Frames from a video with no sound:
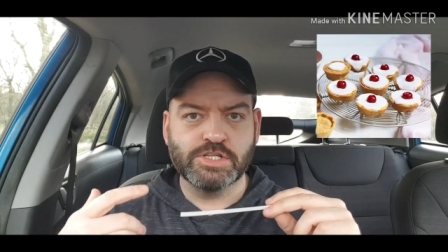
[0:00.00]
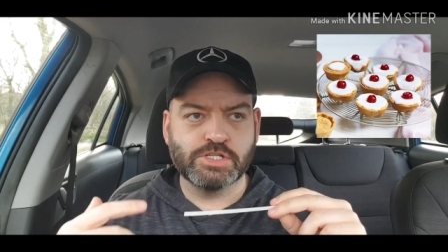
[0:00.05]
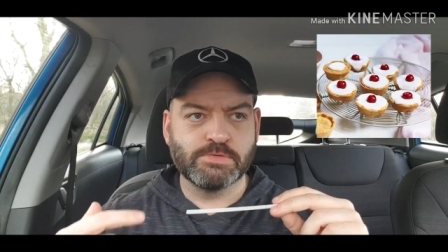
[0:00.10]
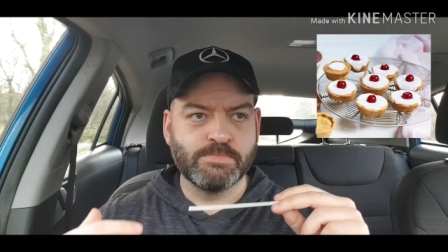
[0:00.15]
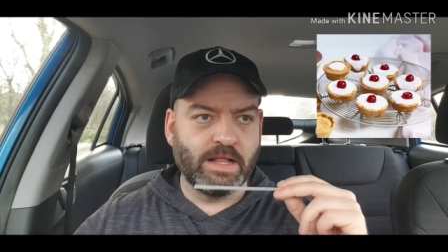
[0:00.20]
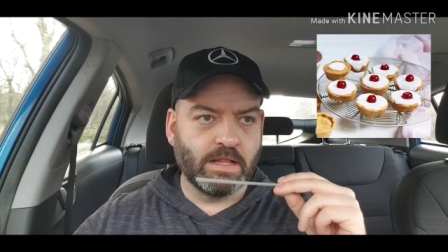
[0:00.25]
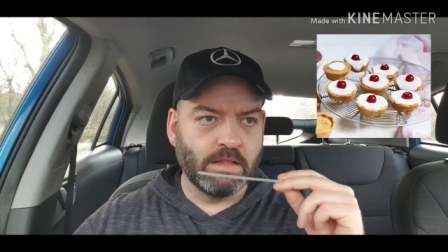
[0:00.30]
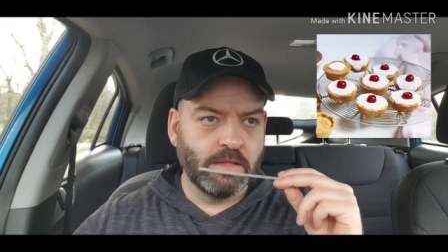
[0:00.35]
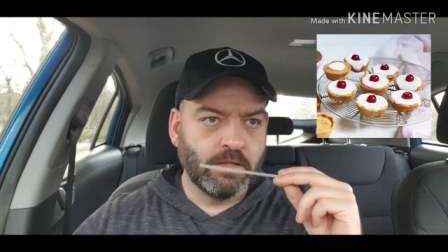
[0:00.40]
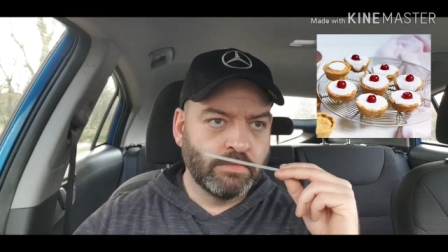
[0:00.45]

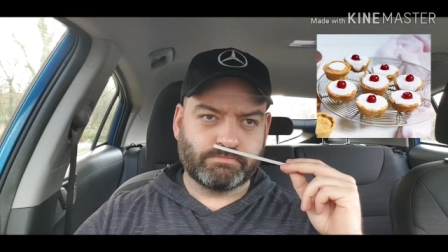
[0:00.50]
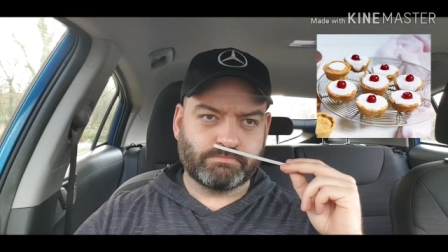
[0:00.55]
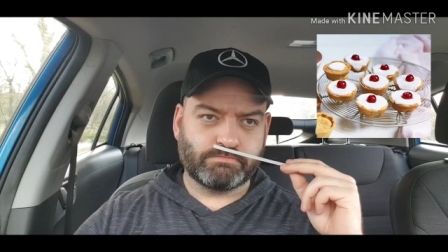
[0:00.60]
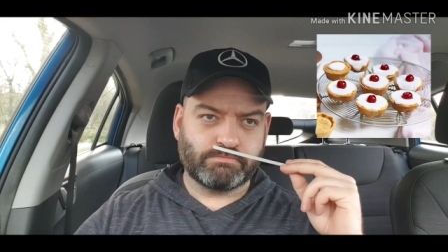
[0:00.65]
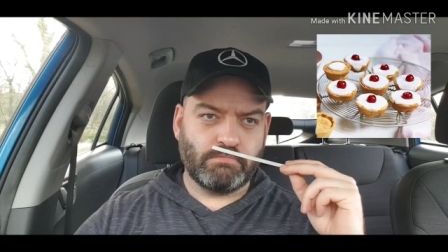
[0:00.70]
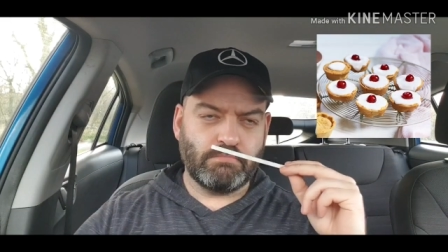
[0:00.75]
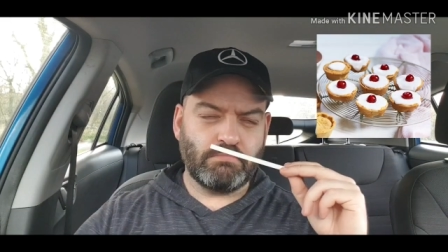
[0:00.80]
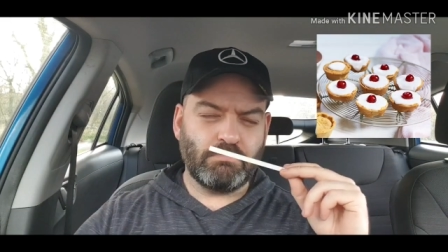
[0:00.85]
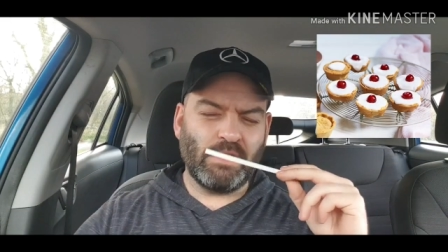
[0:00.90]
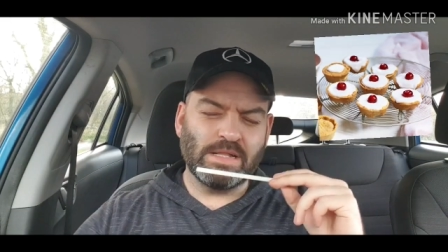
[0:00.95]
smell.
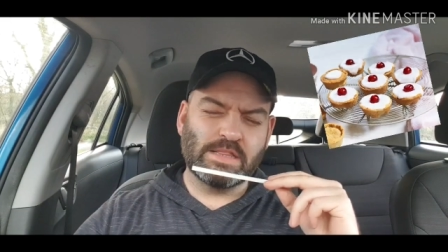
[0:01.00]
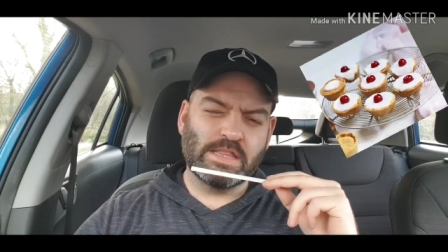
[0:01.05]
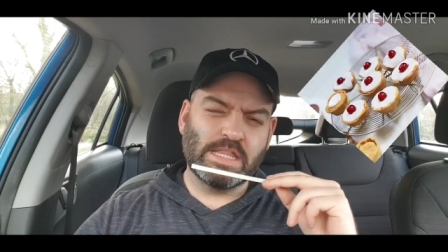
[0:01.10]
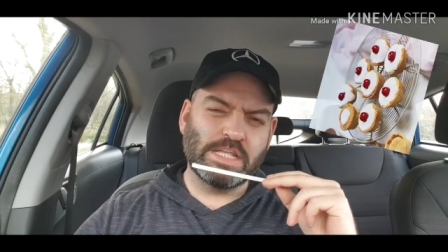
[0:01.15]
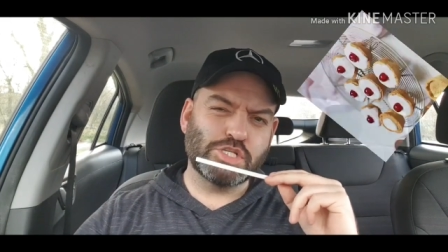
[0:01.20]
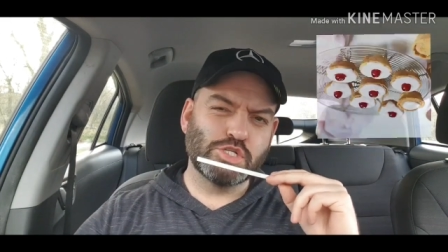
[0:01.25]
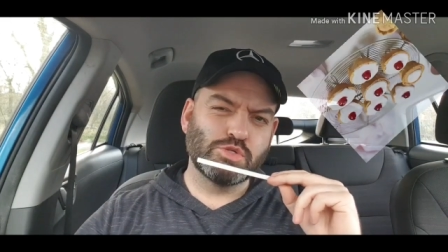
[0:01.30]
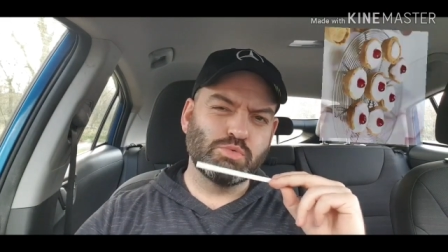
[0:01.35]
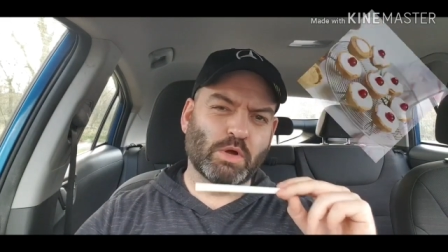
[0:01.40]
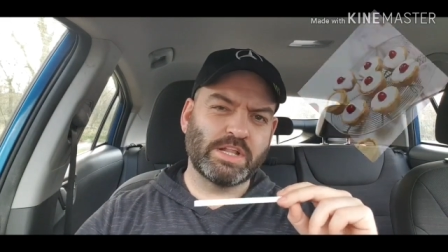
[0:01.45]

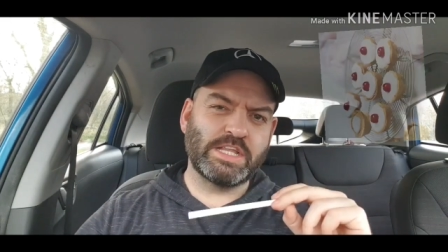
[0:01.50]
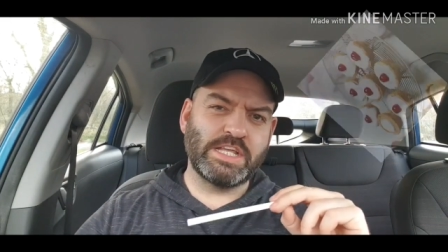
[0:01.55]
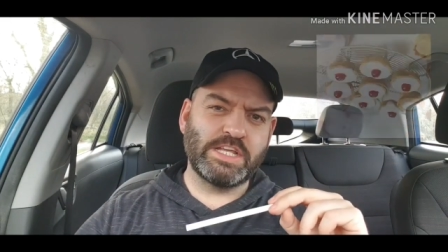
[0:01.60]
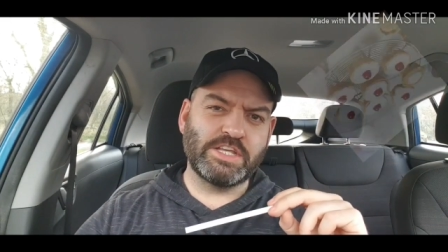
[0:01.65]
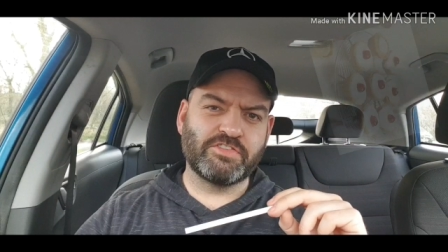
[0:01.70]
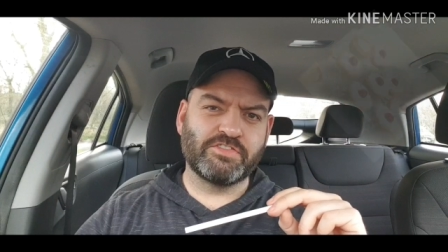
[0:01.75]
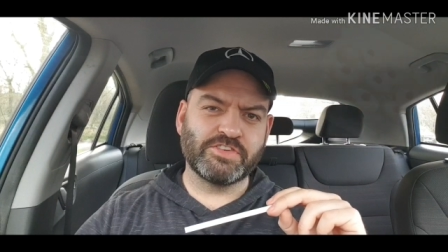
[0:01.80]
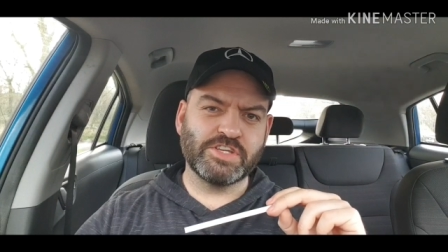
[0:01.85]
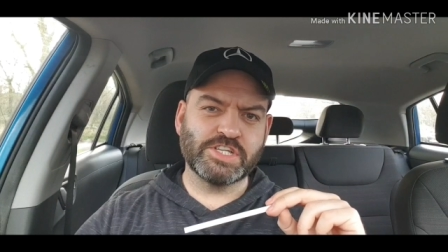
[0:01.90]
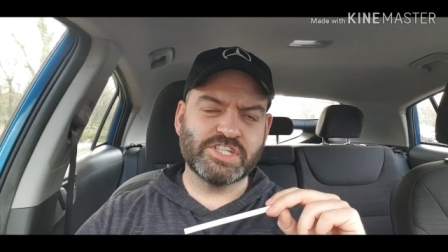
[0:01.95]
This is one of
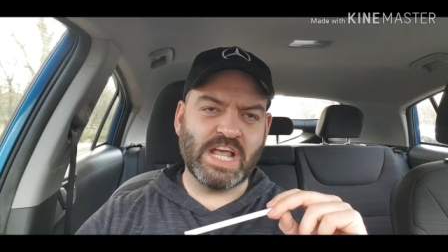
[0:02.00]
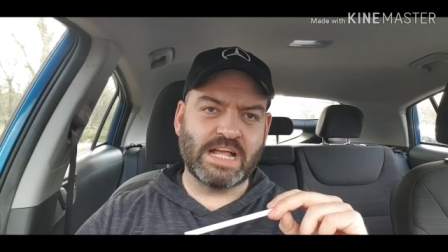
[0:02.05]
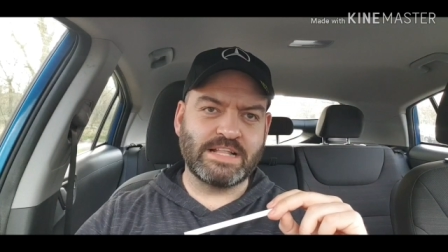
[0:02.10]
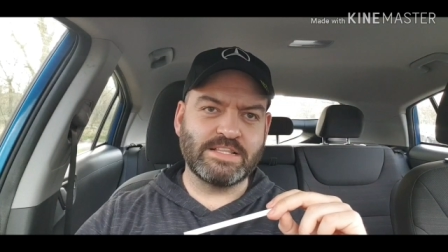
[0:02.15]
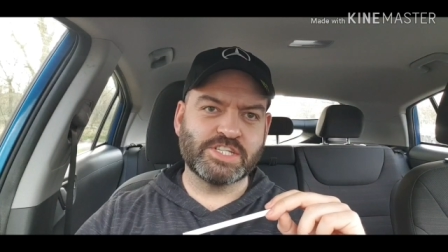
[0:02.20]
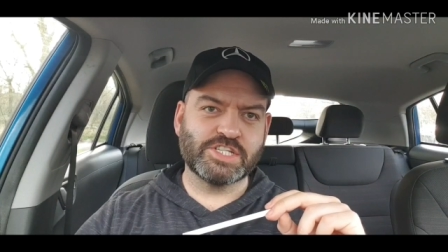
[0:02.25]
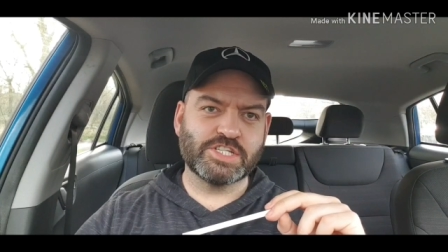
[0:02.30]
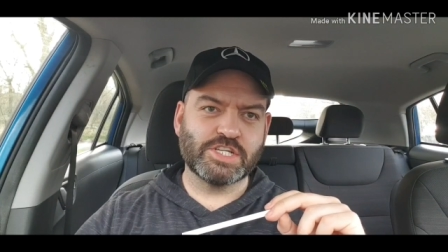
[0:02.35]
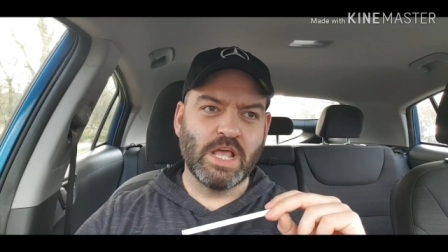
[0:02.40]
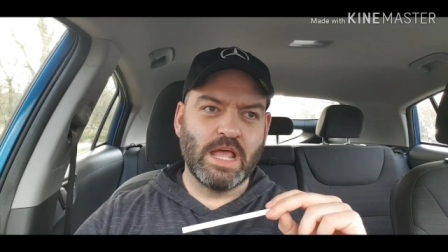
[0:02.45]
these
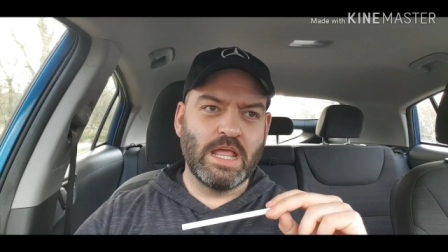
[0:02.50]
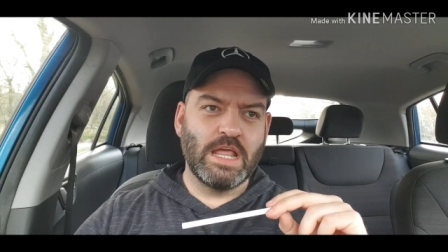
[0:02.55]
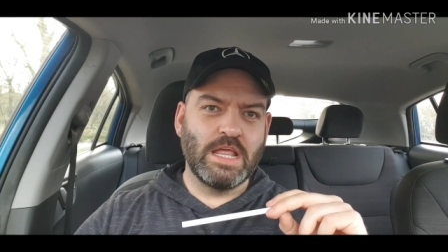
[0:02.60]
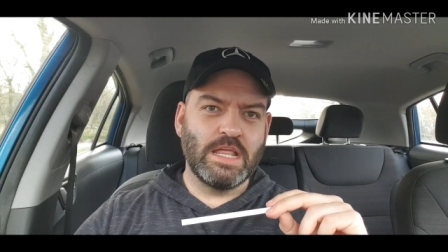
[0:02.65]
scents.